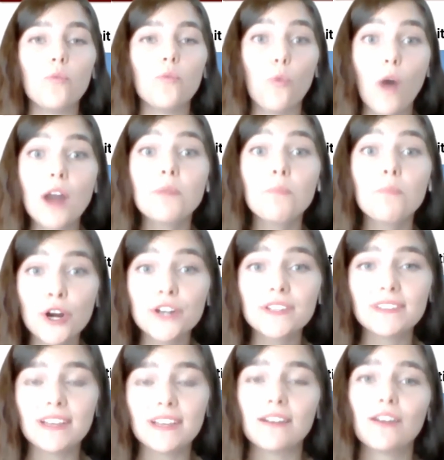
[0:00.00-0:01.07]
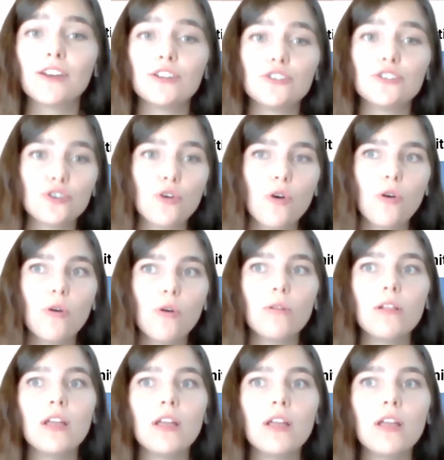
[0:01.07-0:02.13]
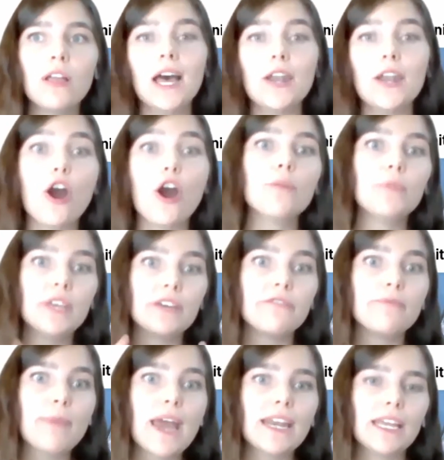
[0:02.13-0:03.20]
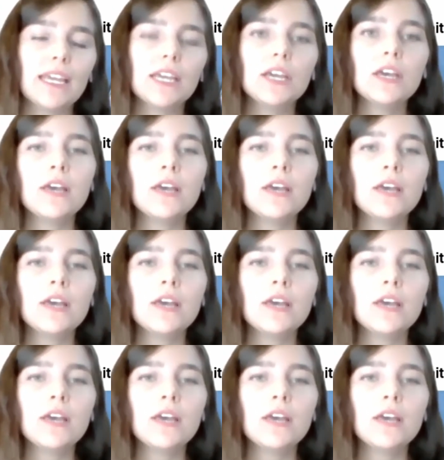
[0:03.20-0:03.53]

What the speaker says: one person control an army of many,